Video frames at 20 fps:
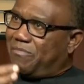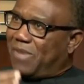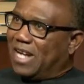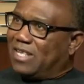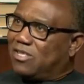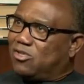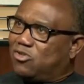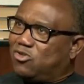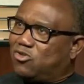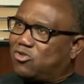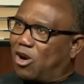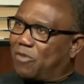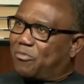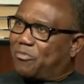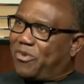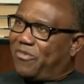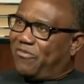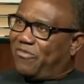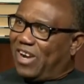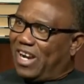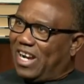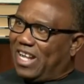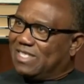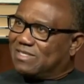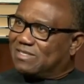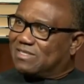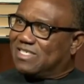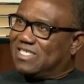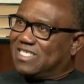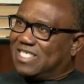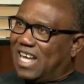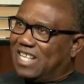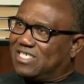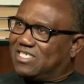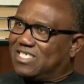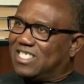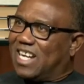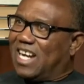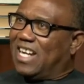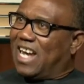made drug prevalence in
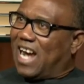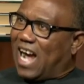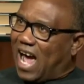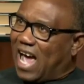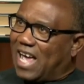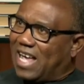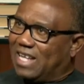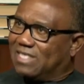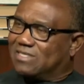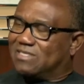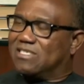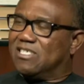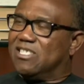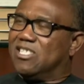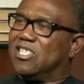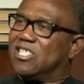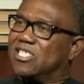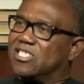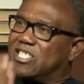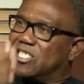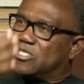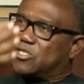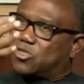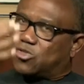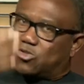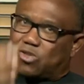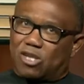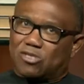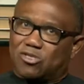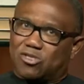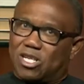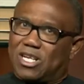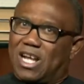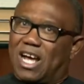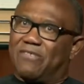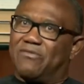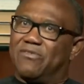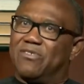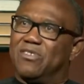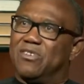Nigeria the highest, the structure
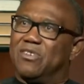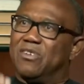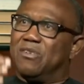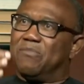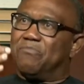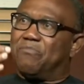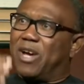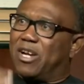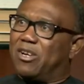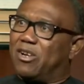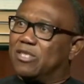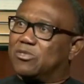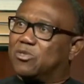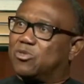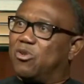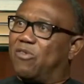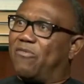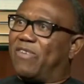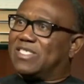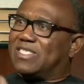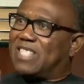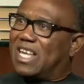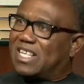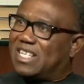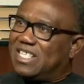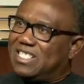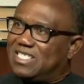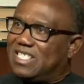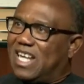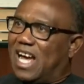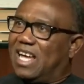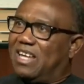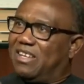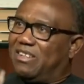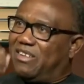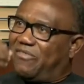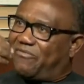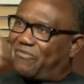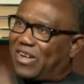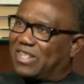that have made us to overtake India
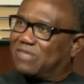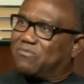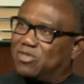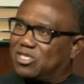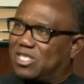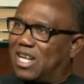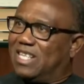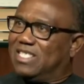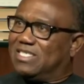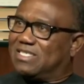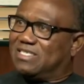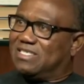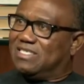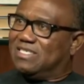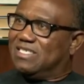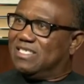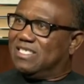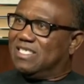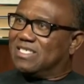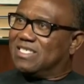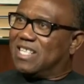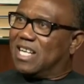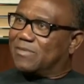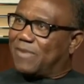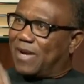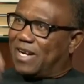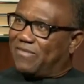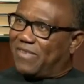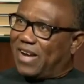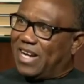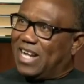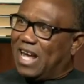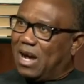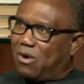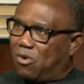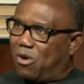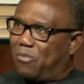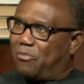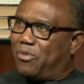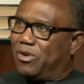in infant mortality. That's why the fact
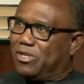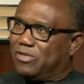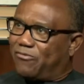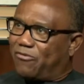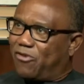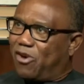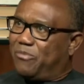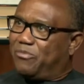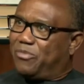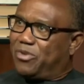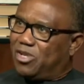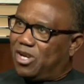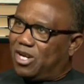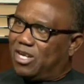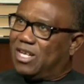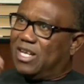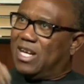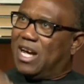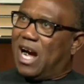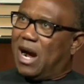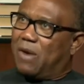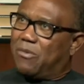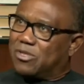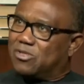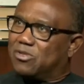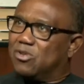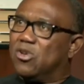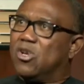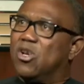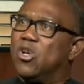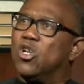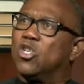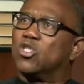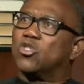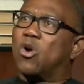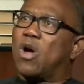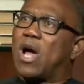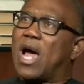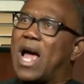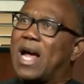that 1.4 billion and we're doing.
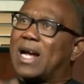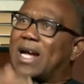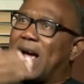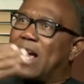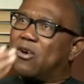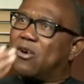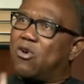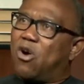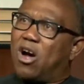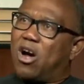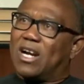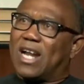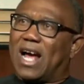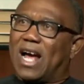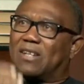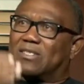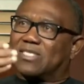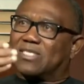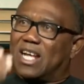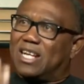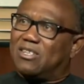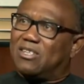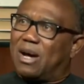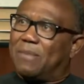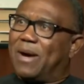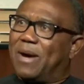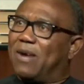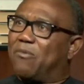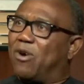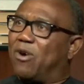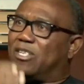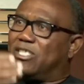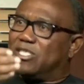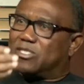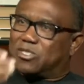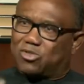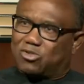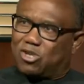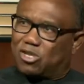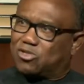So I can go on and tell you about what
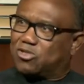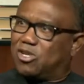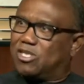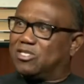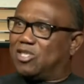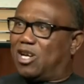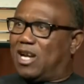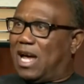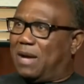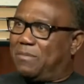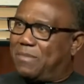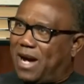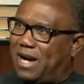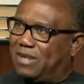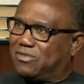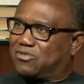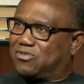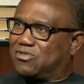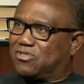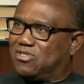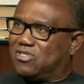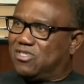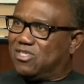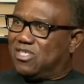this structure is all about.